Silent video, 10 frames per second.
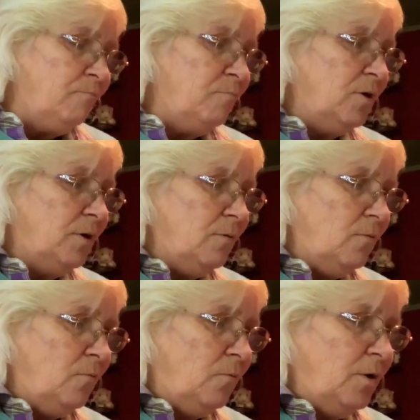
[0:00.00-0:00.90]
But
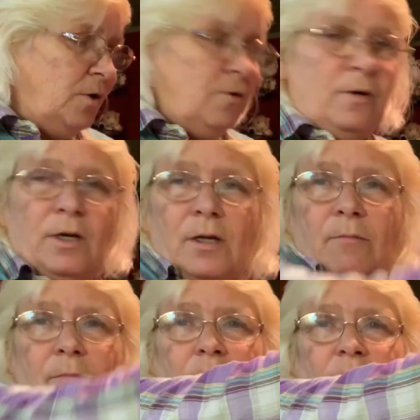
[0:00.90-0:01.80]
when you get
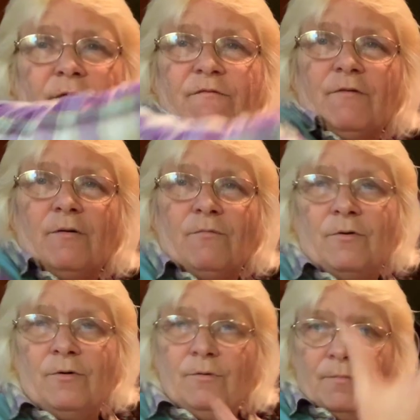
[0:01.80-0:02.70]
him in the front
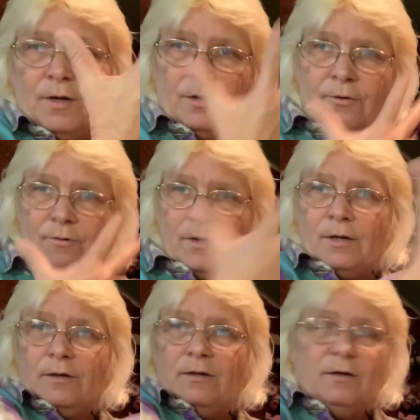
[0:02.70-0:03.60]
room and you're
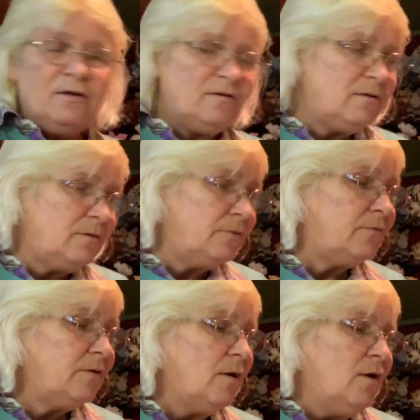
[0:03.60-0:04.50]
at a distance,